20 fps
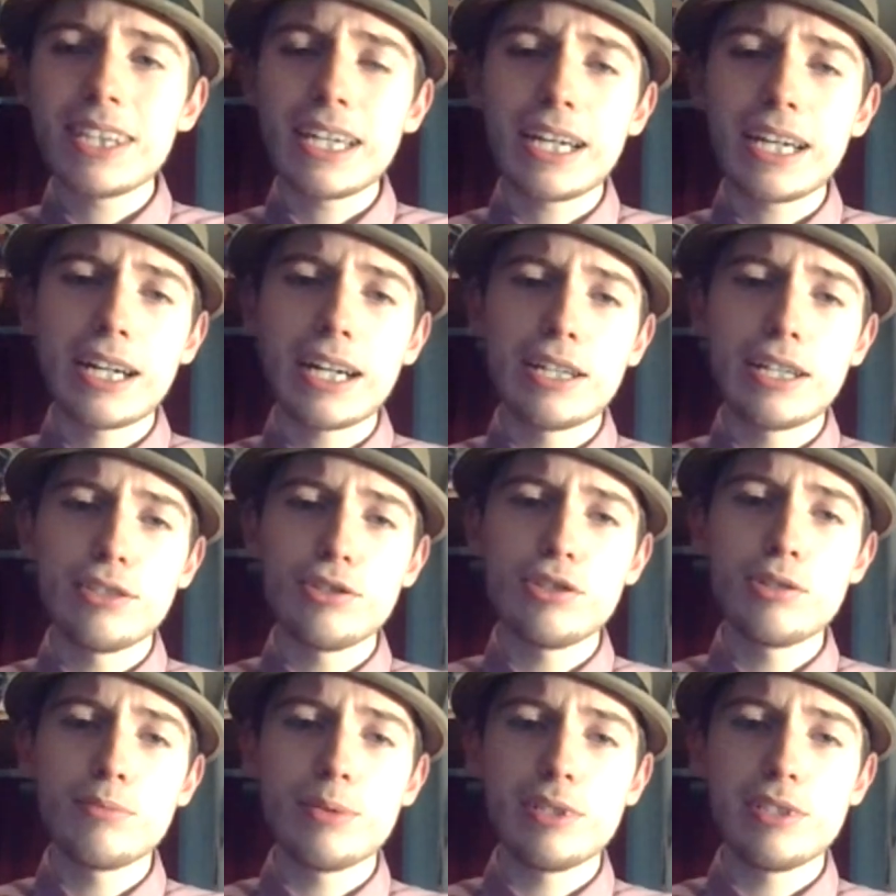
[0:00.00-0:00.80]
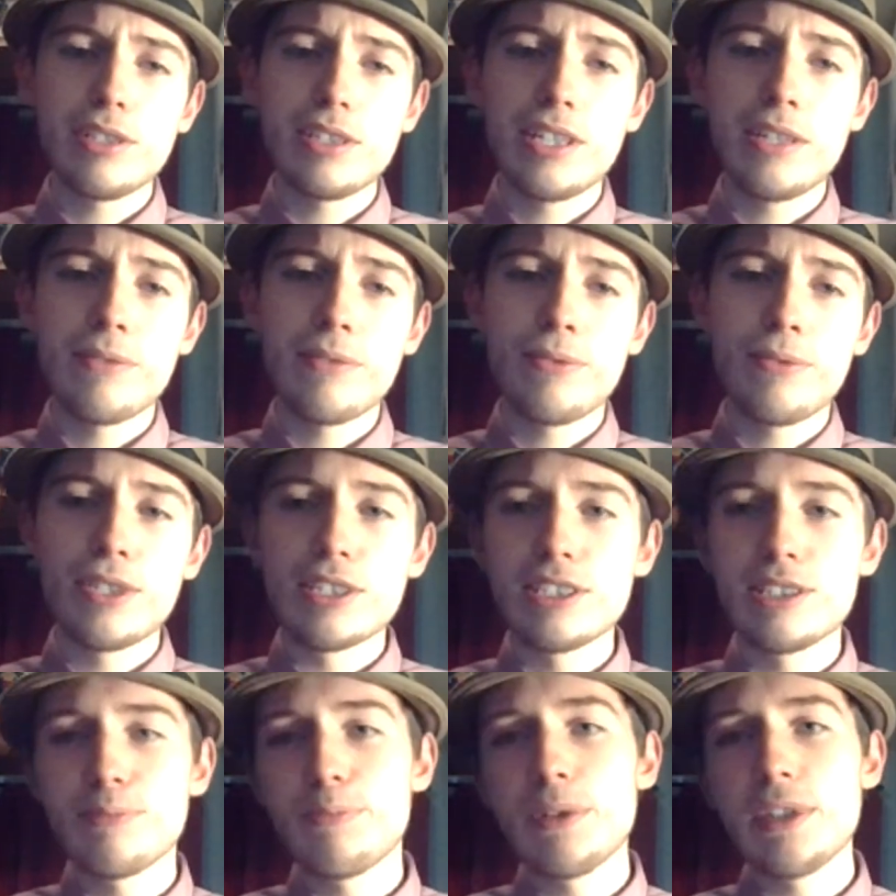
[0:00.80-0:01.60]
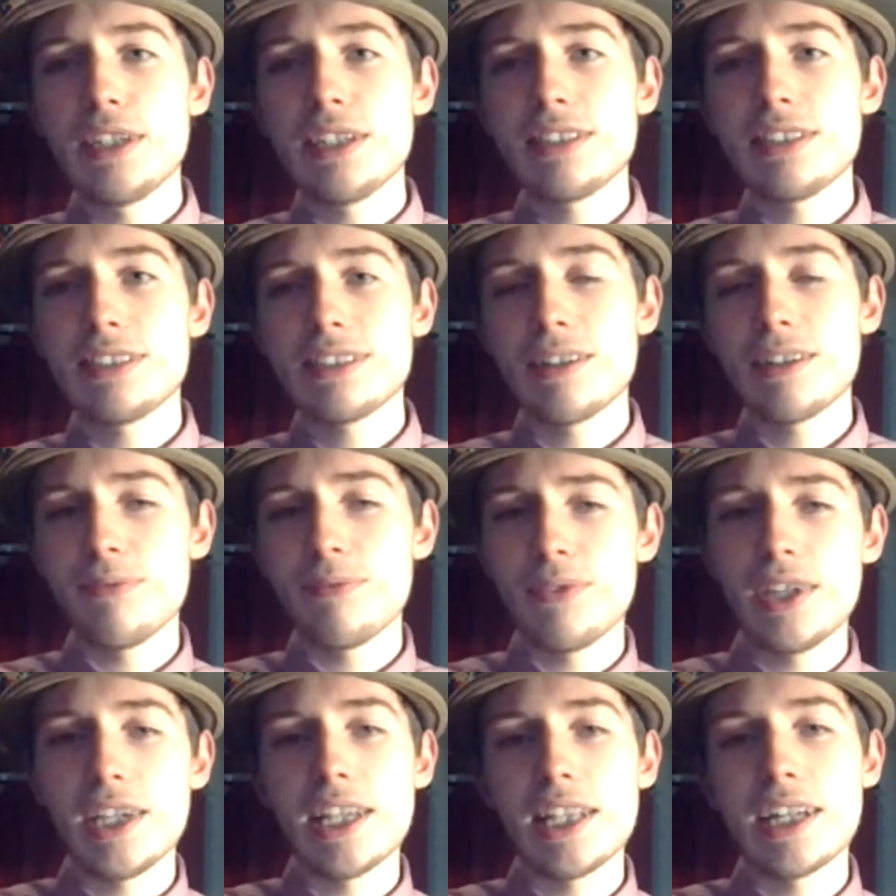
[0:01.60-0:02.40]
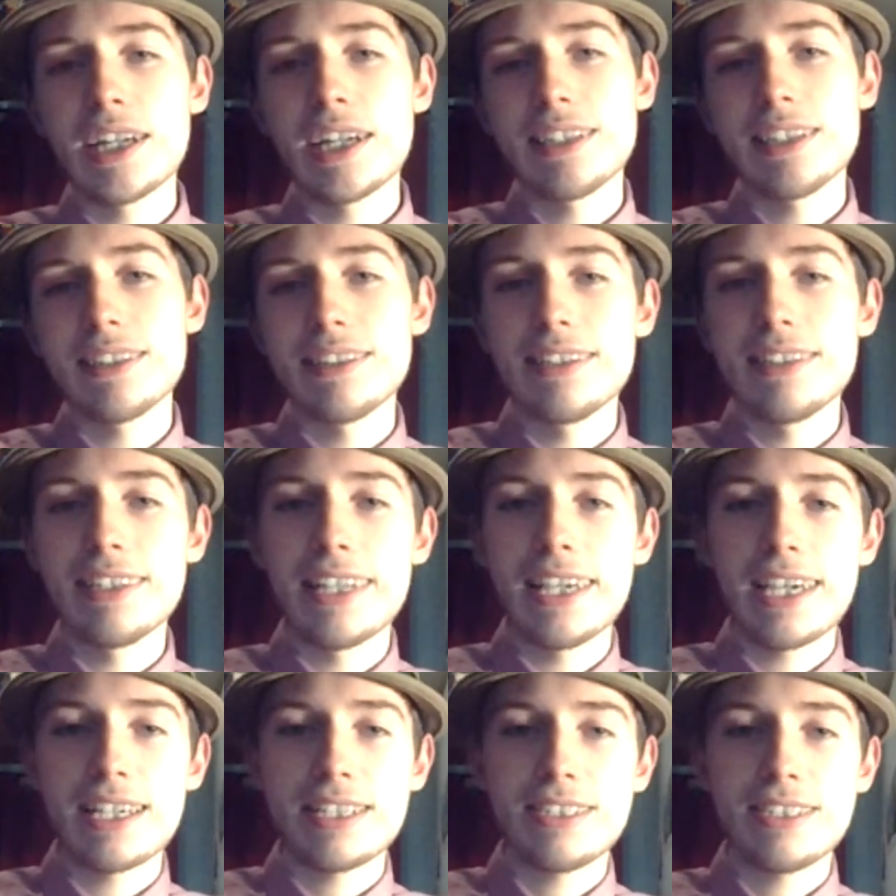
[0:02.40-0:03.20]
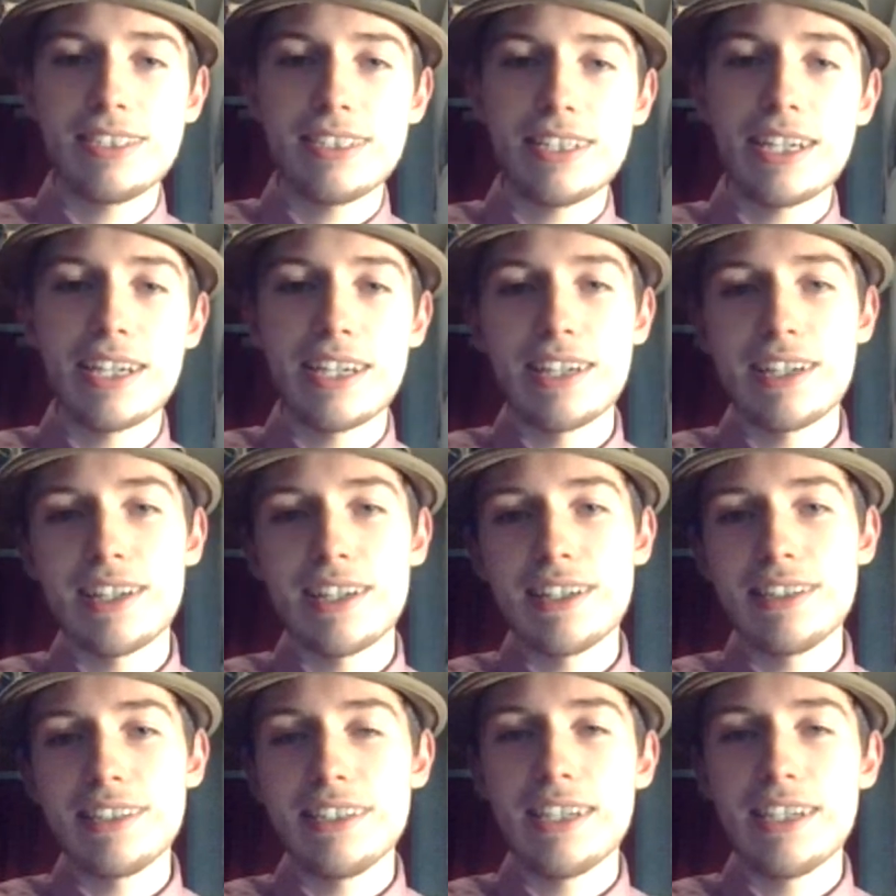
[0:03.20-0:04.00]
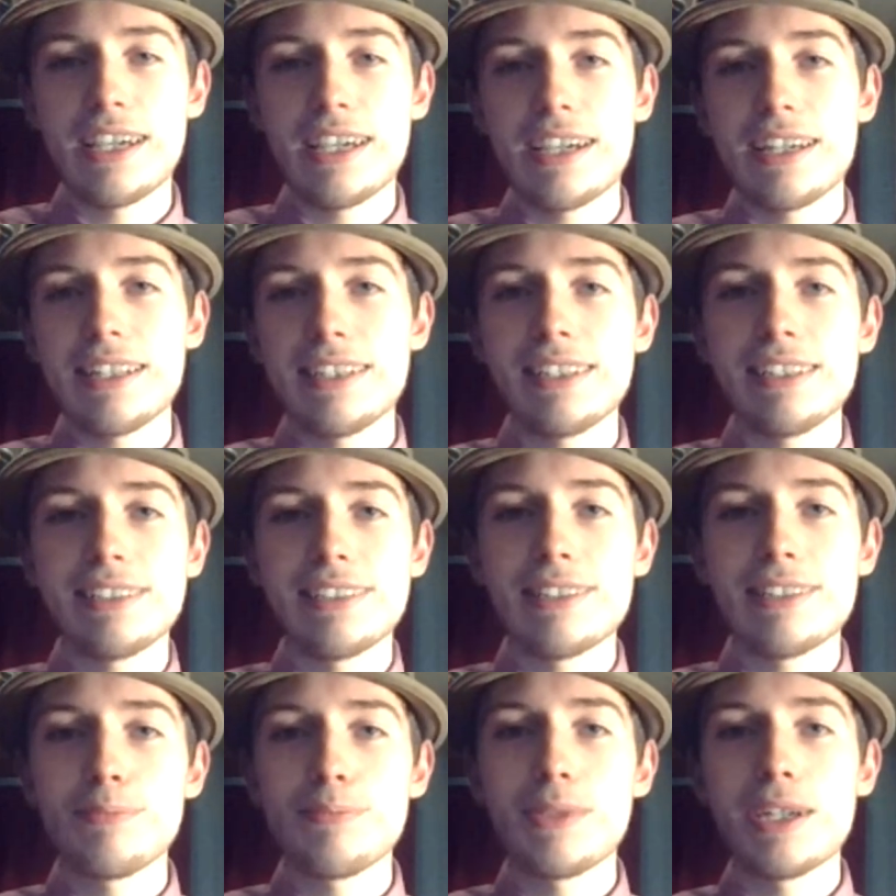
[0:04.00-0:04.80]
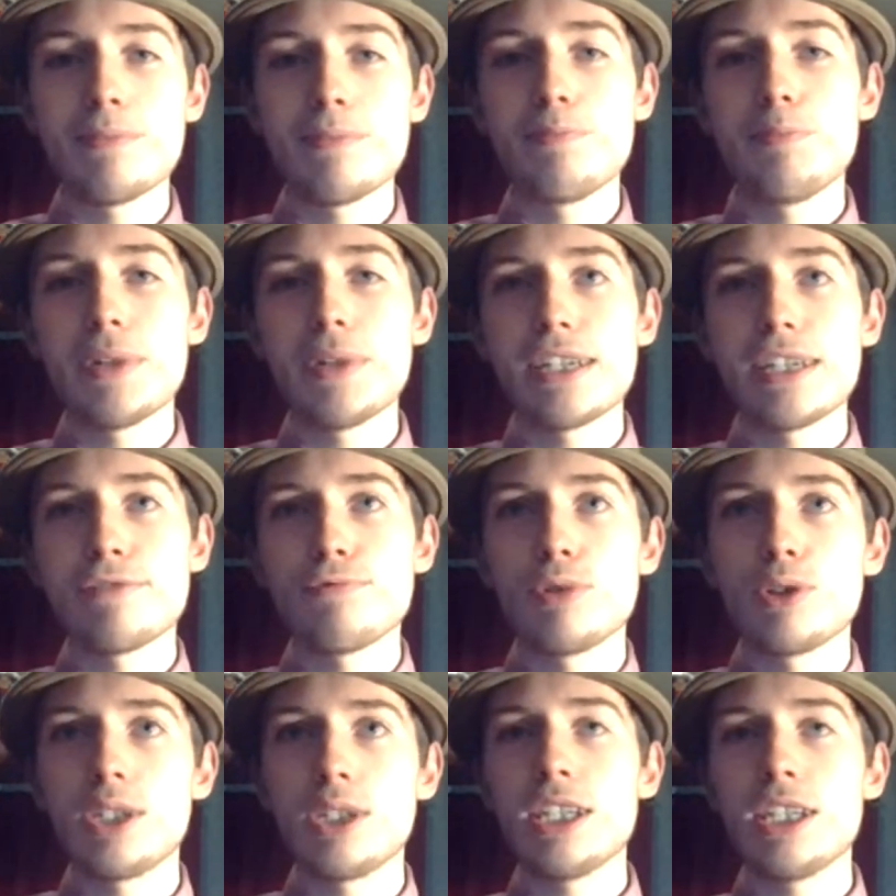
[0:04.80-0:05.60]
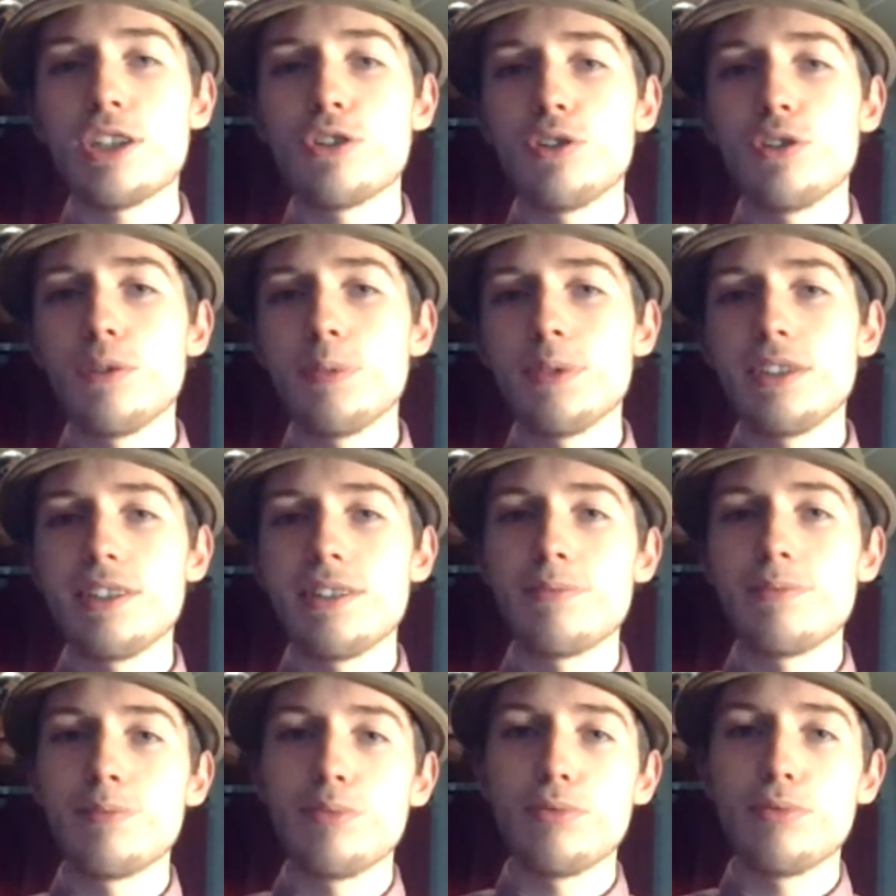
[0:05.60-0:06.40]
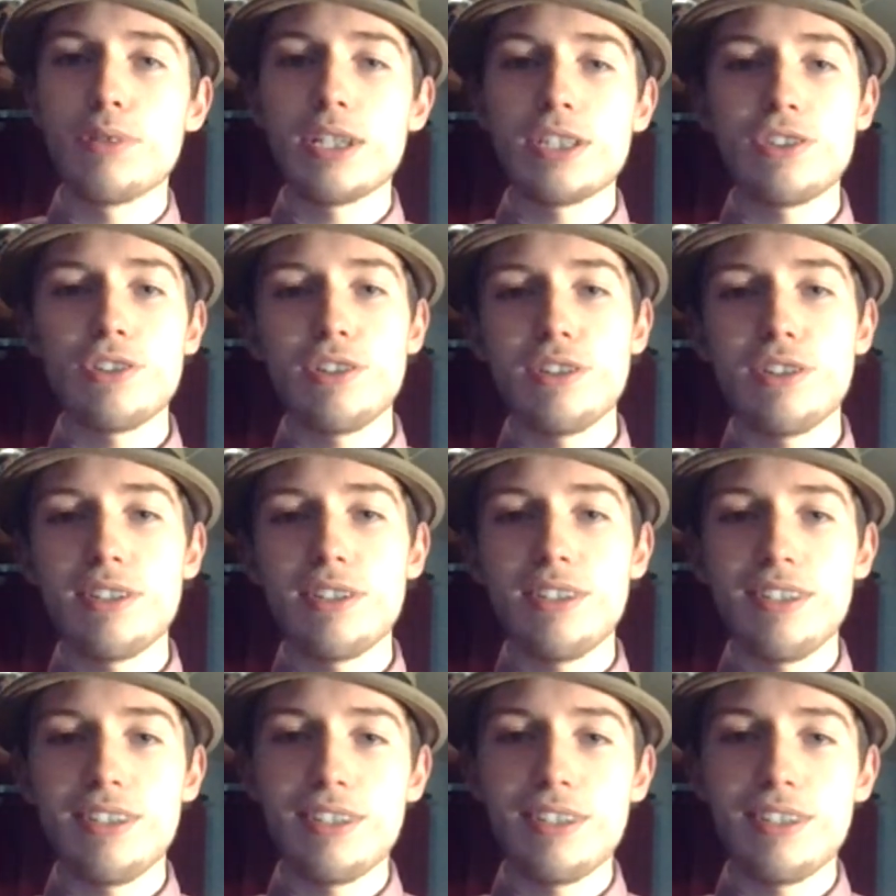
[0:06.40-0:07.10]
I do believe he speaks something like this. Yeah, this is my best Ronnie Corbett impression.